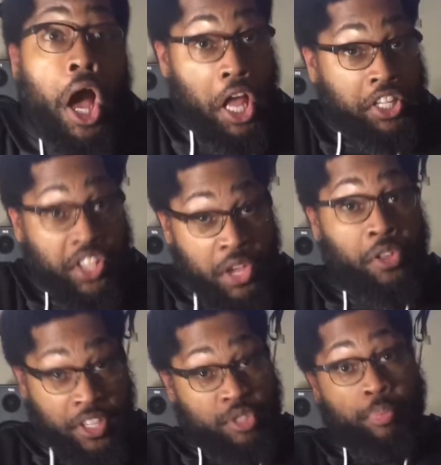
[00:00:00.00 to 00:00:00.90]

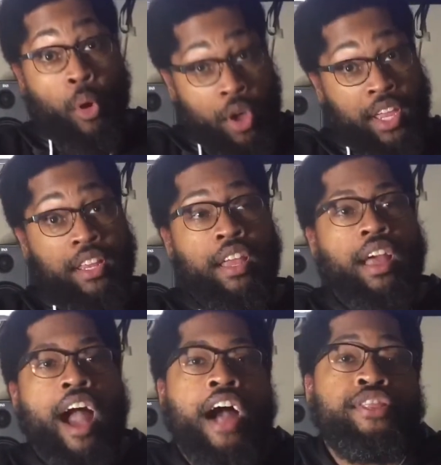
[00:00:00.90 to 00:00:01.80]
Until this point,
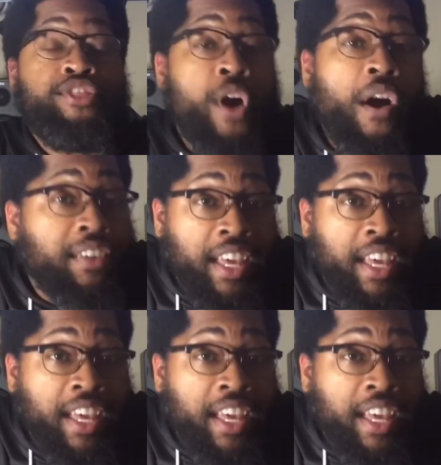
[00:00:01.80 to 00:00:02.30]
I thought